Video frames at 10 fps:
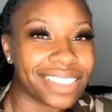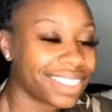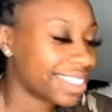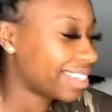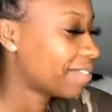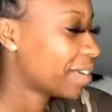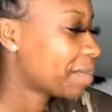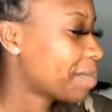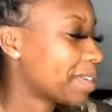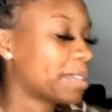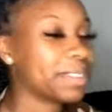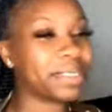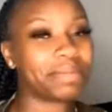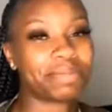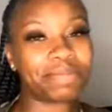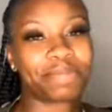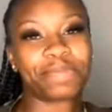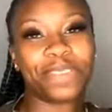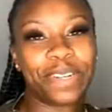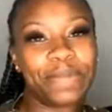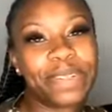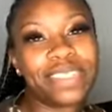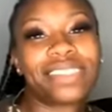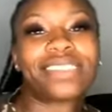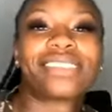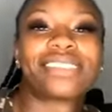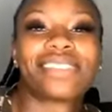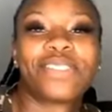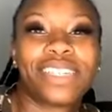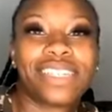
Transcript: Very much with them. Very much with it.